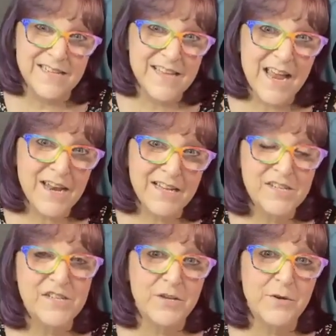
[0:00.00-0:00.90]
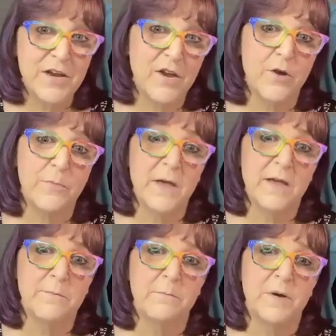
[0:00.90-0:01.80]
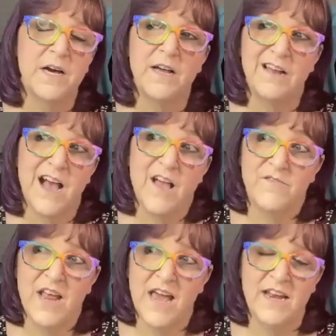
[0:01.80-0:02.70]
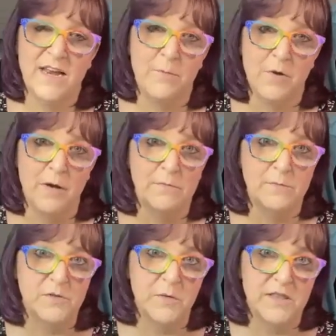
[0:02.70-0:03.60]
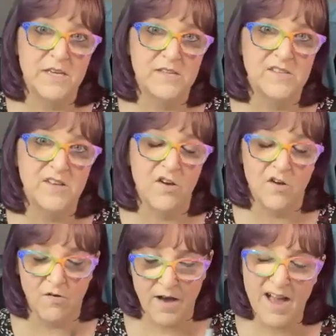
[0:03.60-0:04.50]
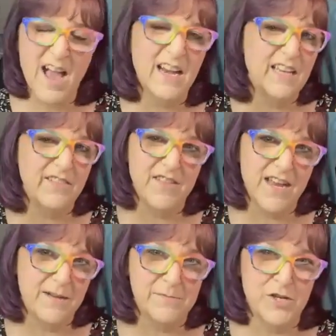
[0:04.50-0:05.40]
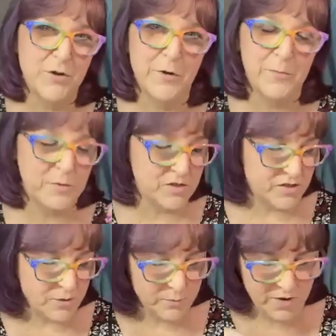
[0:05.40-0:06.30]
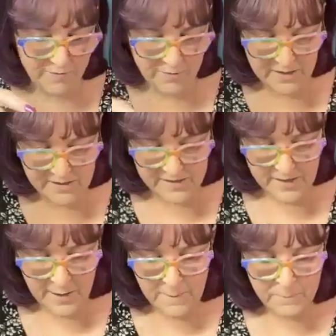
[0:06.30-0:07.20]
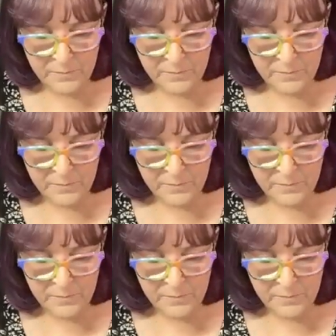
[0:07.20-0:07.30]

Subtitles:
they say not to do it at Copic, but I haven't had any problems with it. So I kind of leave that up to your own personal preference.